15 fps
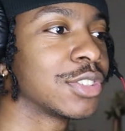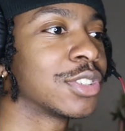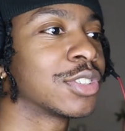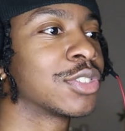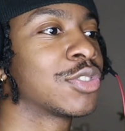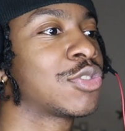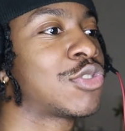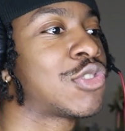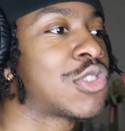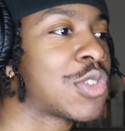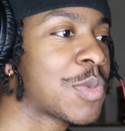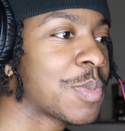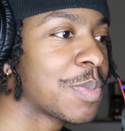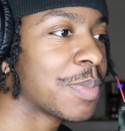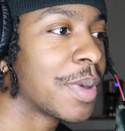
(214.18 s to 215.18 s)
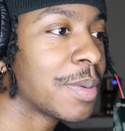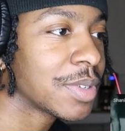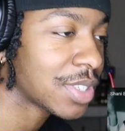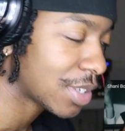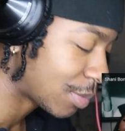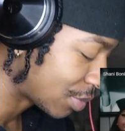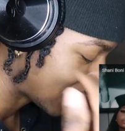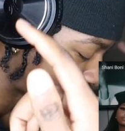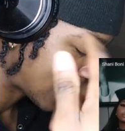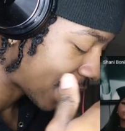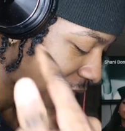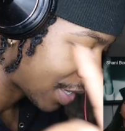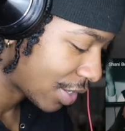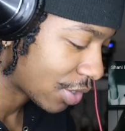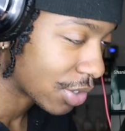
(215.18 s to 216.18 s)
you know, maybe something just
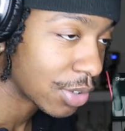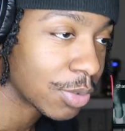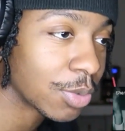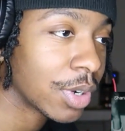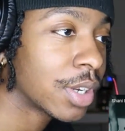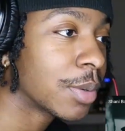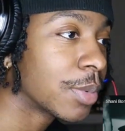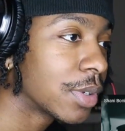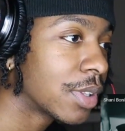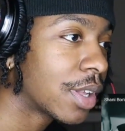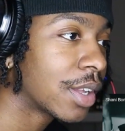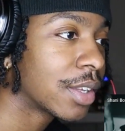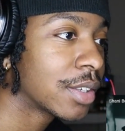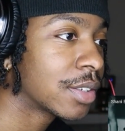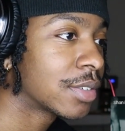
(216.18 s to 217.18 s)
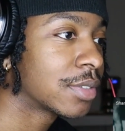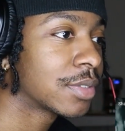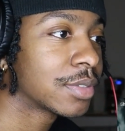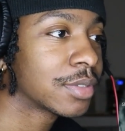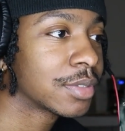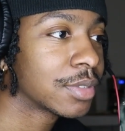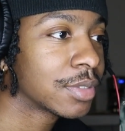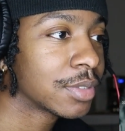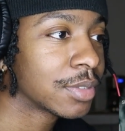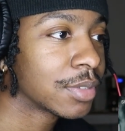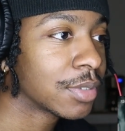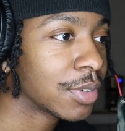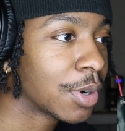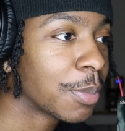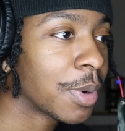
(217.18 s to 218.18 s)
like hit her randomly. Like
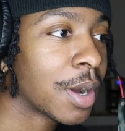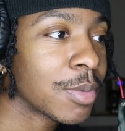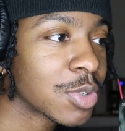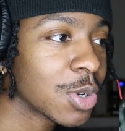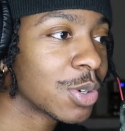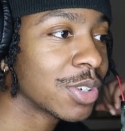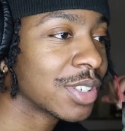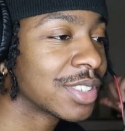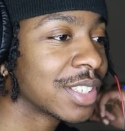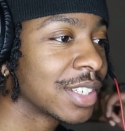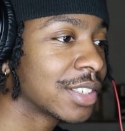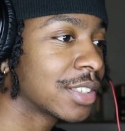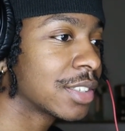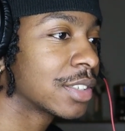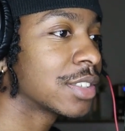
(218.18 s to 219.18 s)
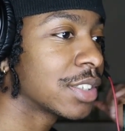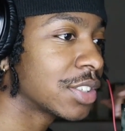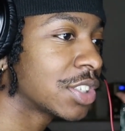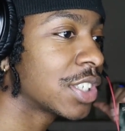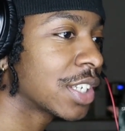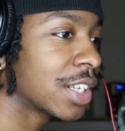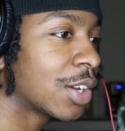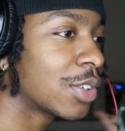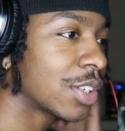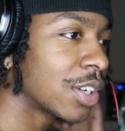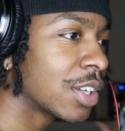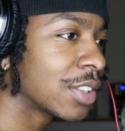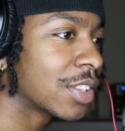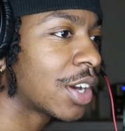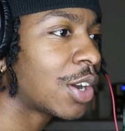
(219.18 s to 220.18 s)
her mom told her to take the chicken out to
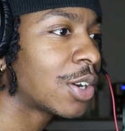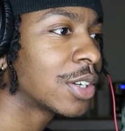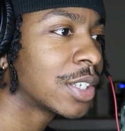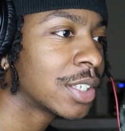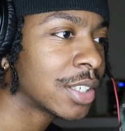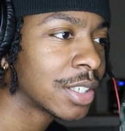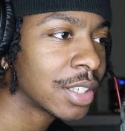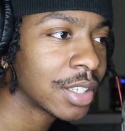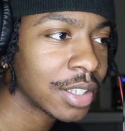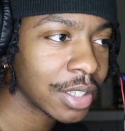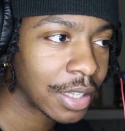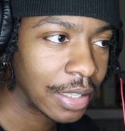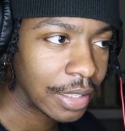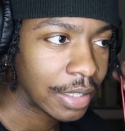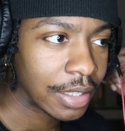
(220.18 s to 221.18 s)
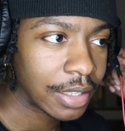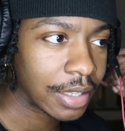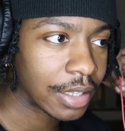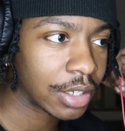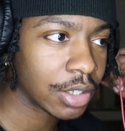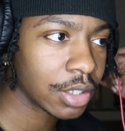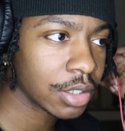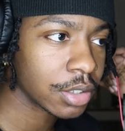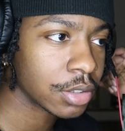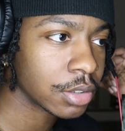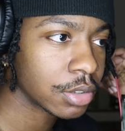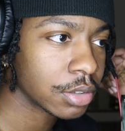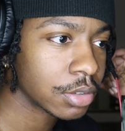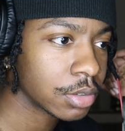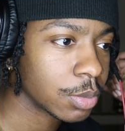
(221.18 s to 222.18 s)
unthaw it, and well,
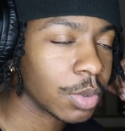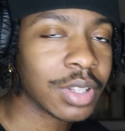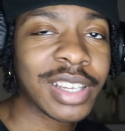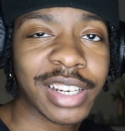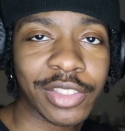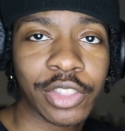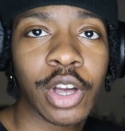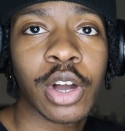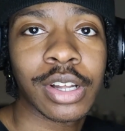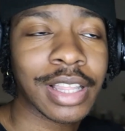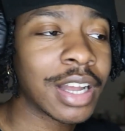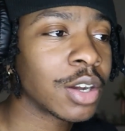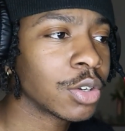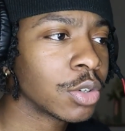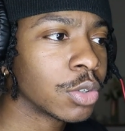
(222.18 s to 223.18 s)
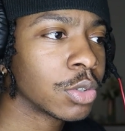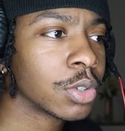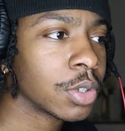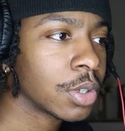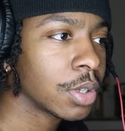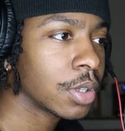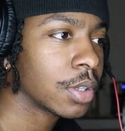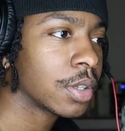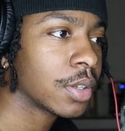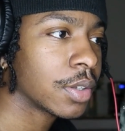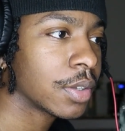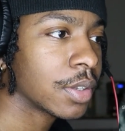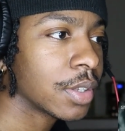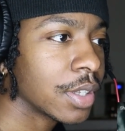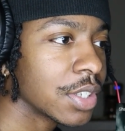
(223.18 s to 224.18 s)
let it thaw out.
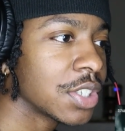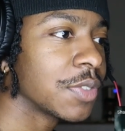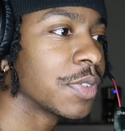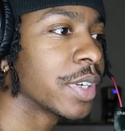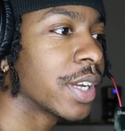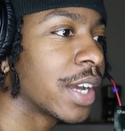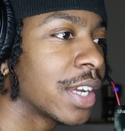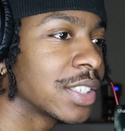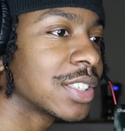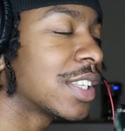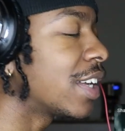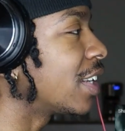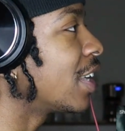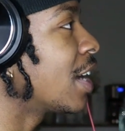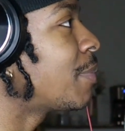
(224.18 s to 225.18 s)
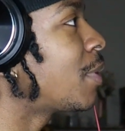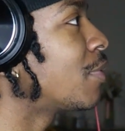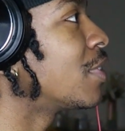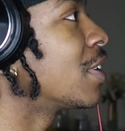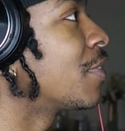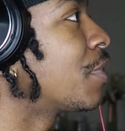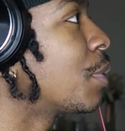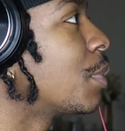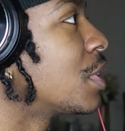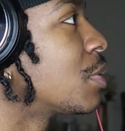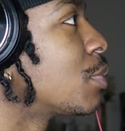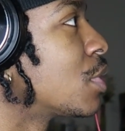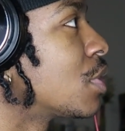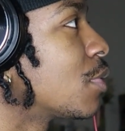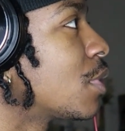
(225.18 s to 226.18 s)
And she forgot. She like, damn, I'm over here filming
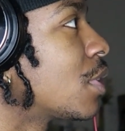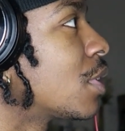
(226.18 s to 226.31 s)
this music